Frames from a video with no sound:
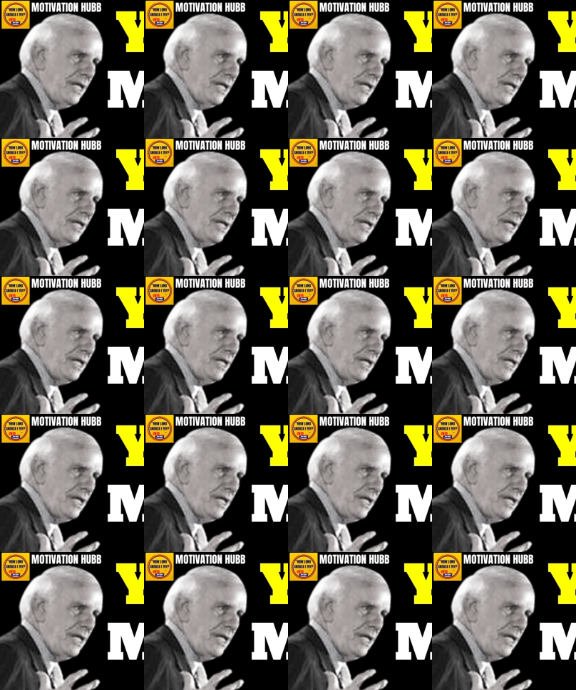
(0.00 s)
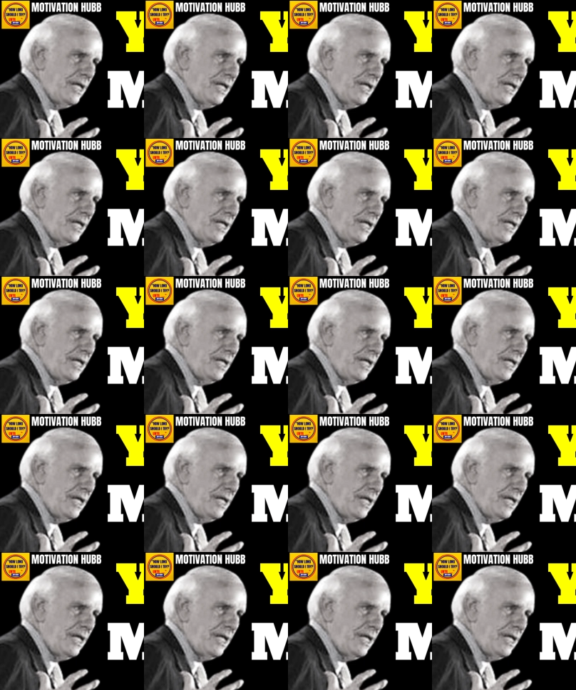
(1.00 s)

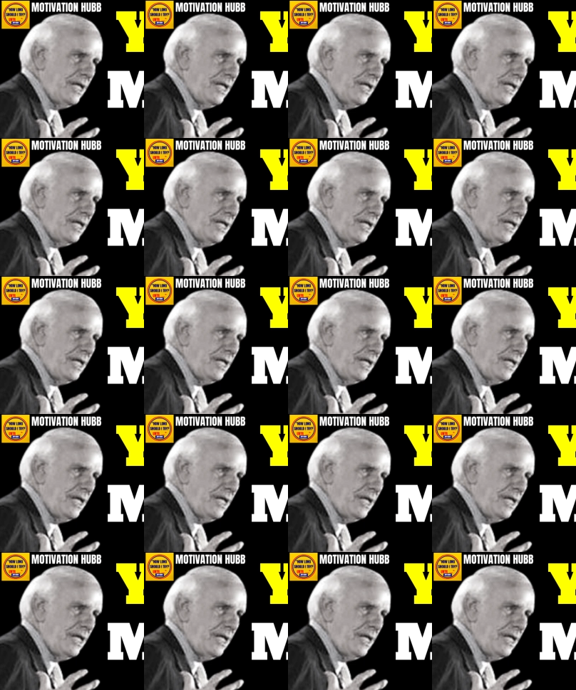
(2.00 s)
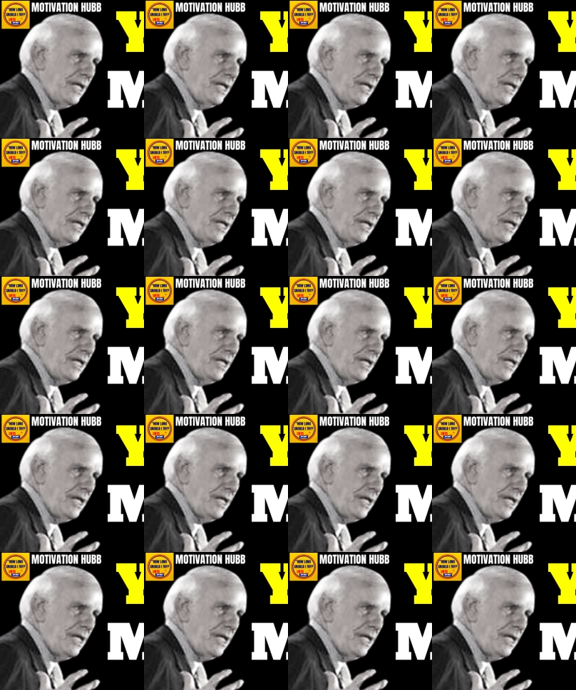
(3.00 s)

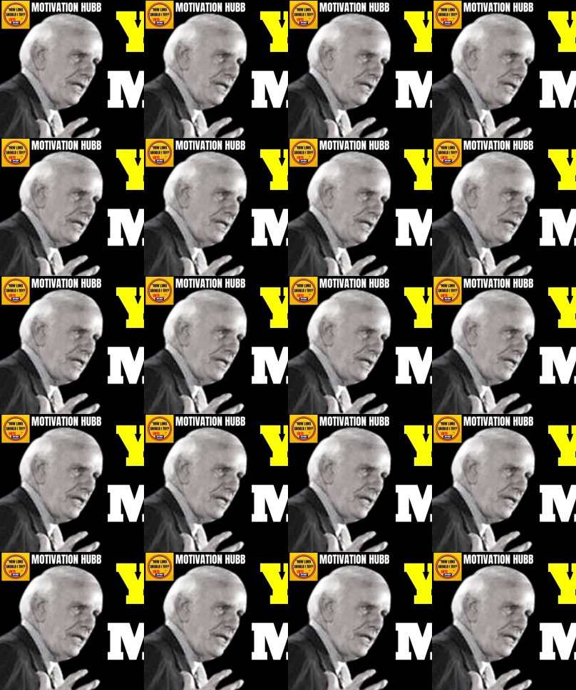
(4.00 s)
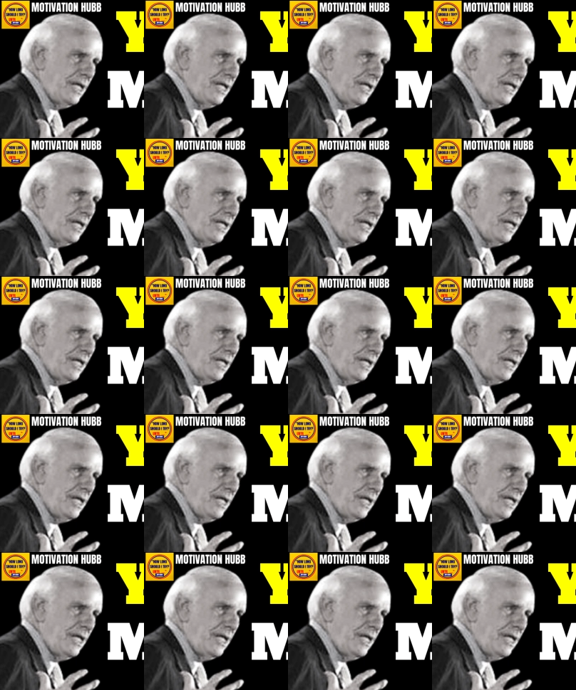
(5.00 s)

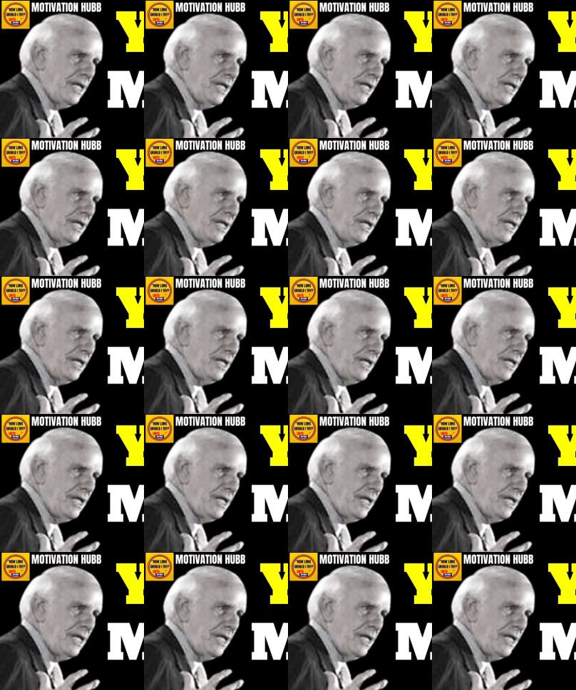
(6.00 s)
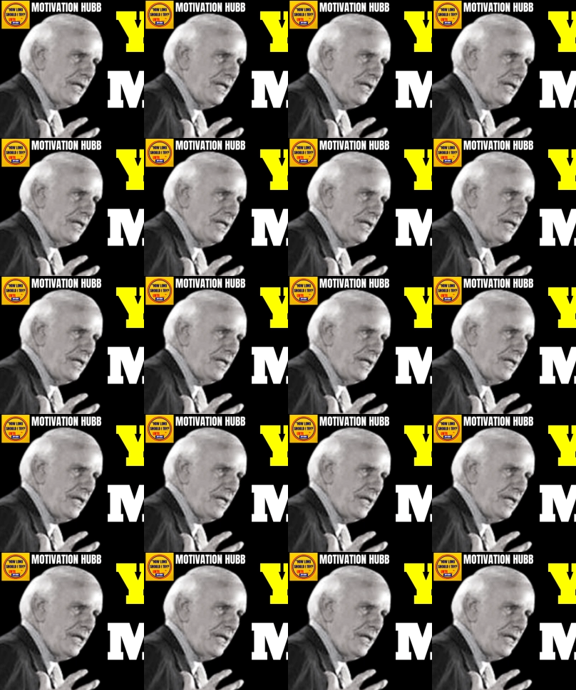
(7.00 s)
The face doesn't move, so there is nothing to read.